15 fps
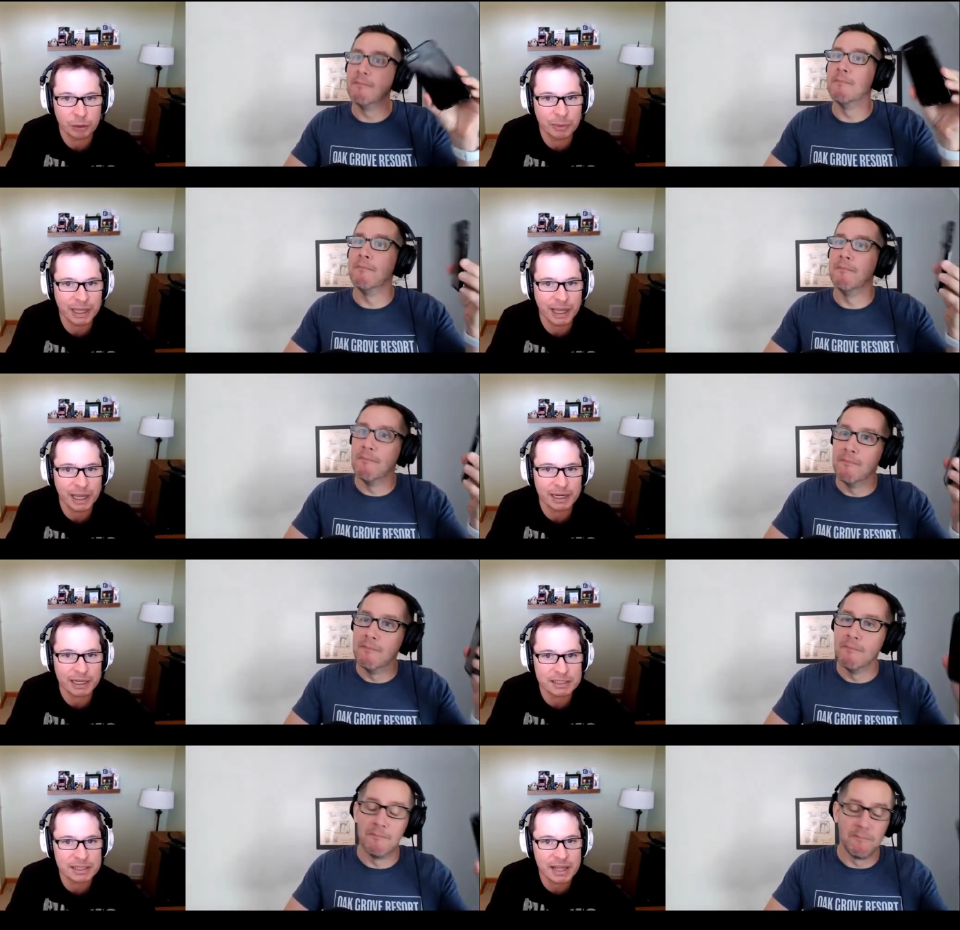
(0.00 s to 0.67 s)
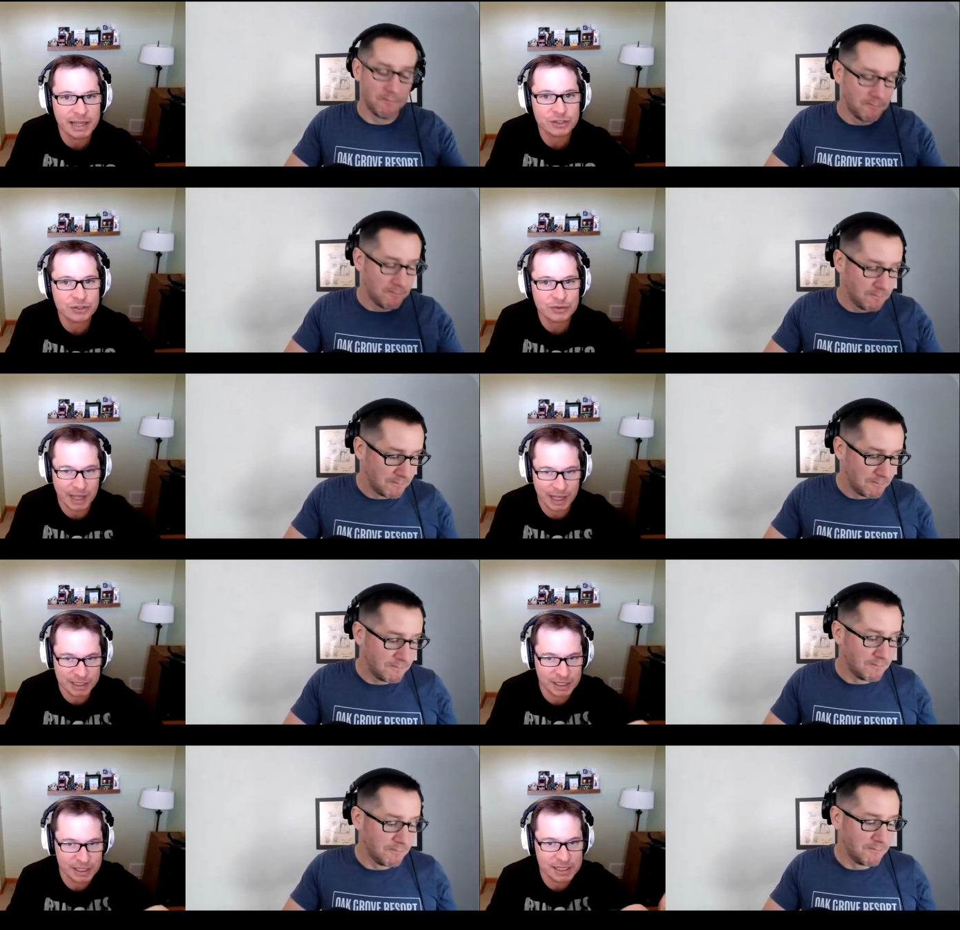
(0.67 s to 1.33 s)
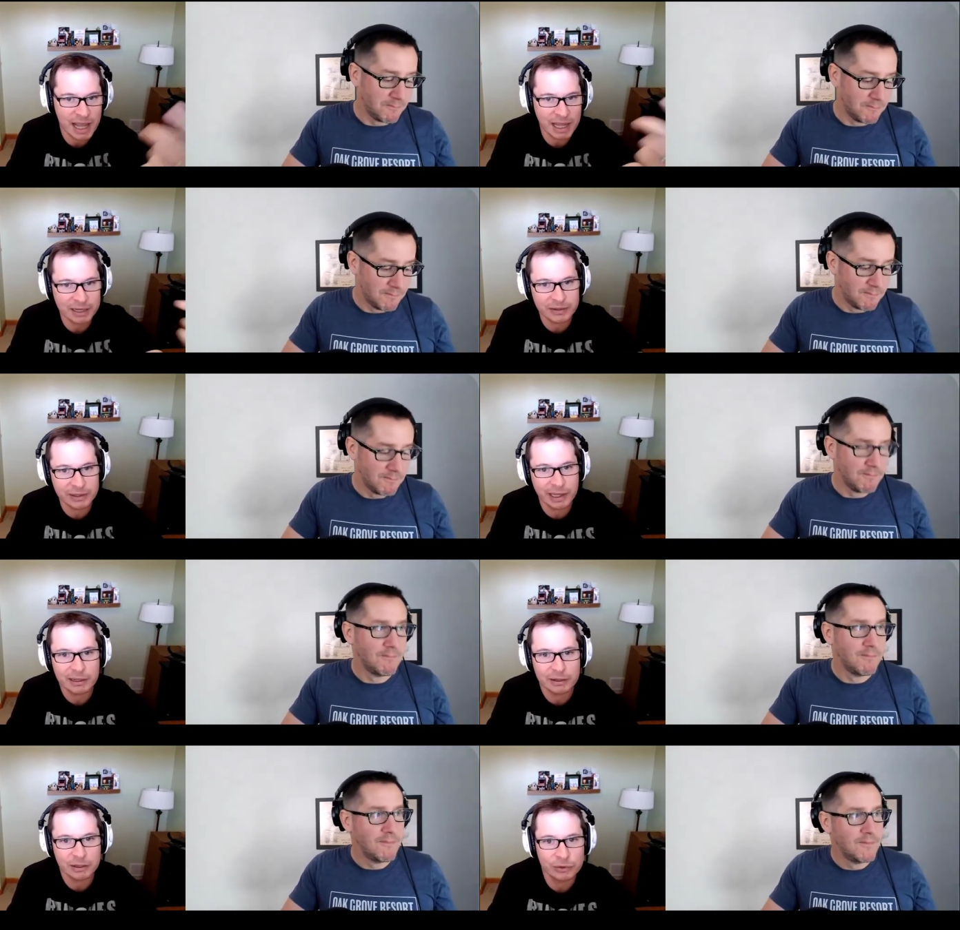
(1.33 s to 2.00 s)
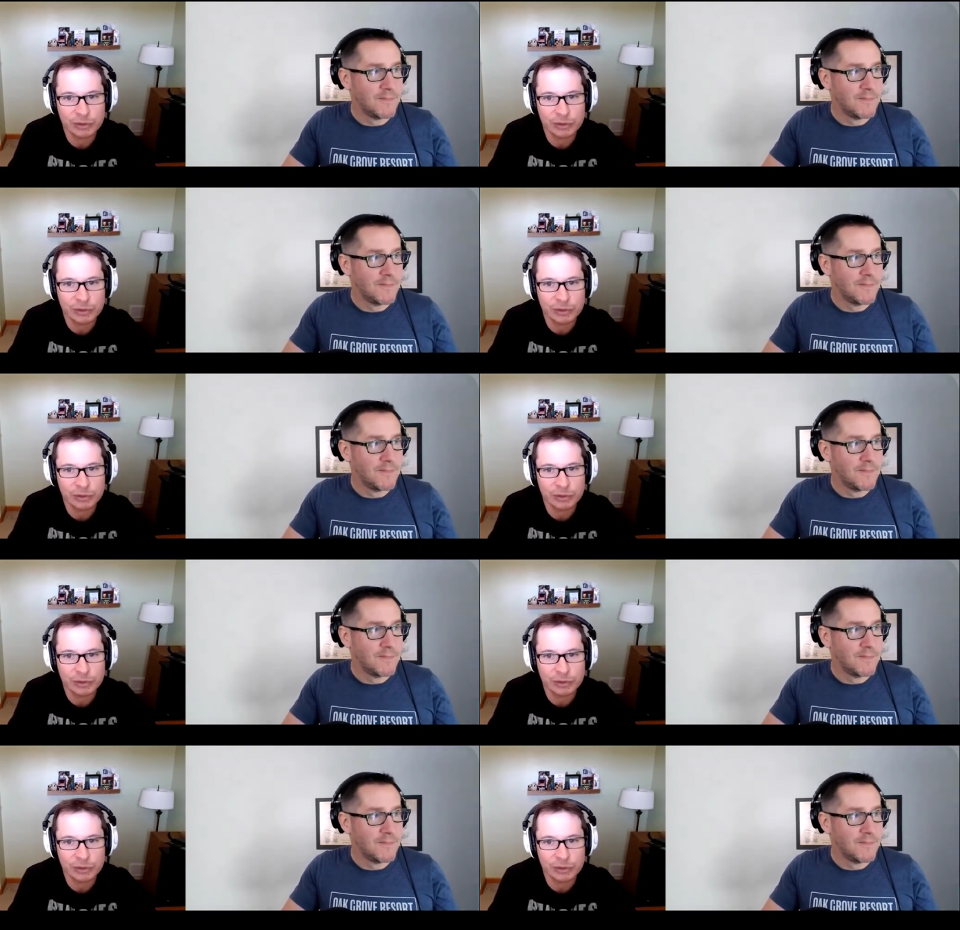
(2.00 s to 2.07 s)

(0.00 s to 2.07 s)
Speaker 1: mechanics. Mm. That's that's exactly it, Luke.